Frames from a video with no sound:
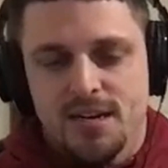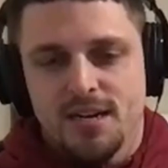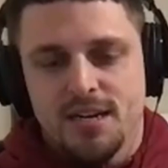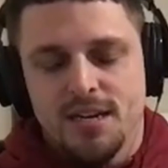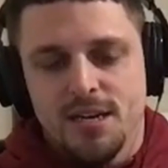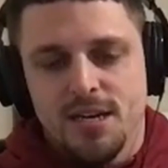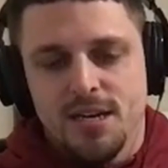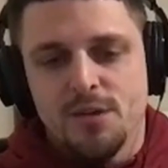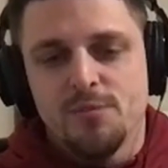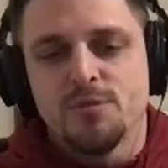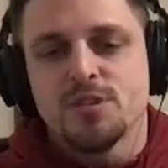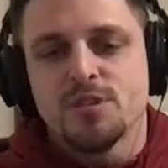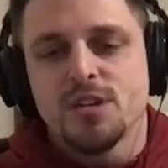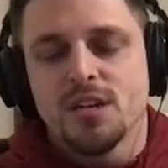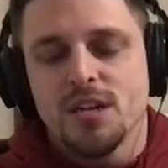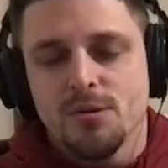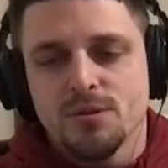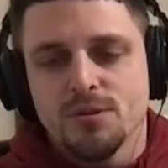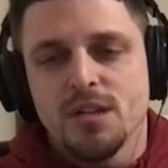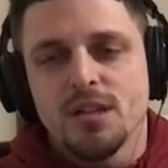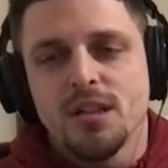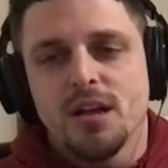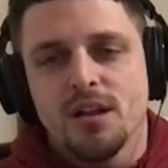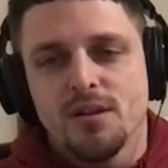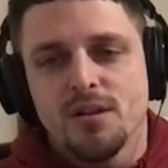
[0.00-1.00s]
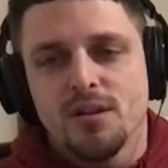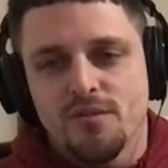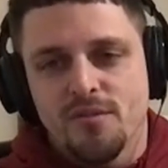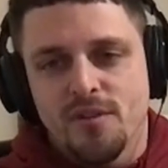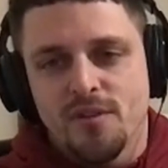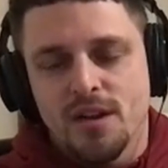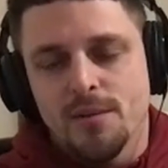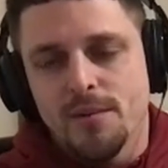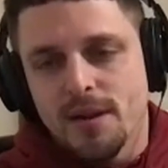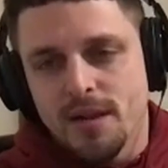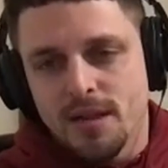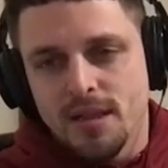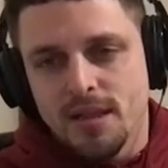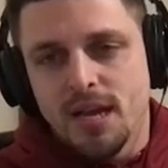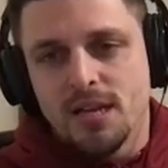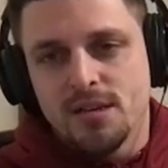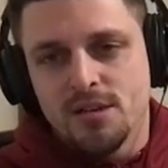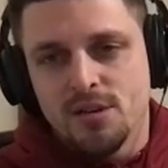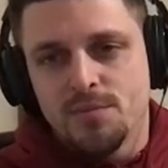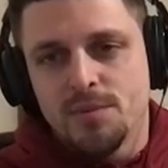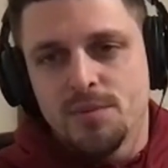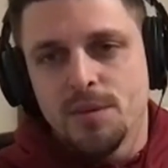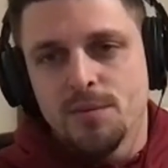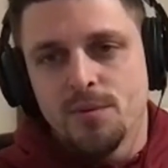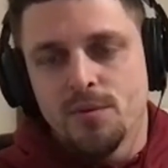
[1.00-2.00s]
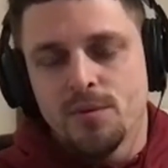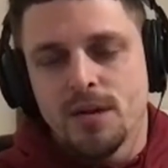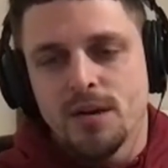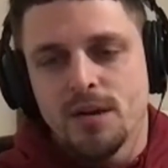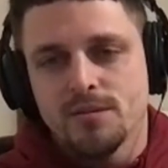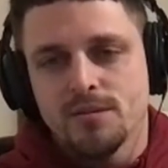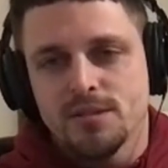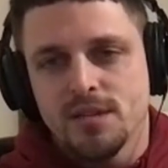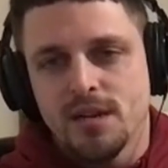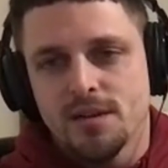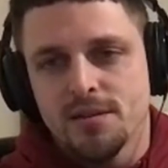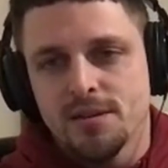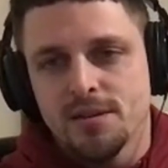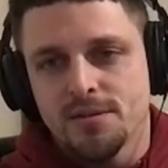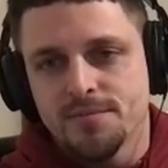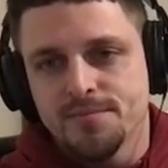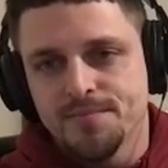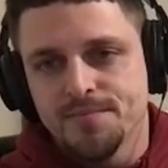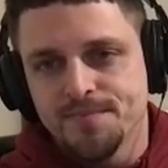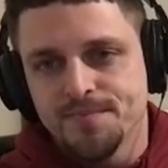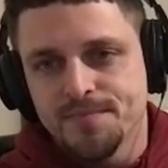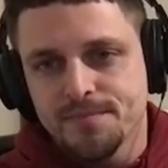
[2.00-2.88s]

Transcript: it was a lot of fun. I met a lot of good people when I was down there.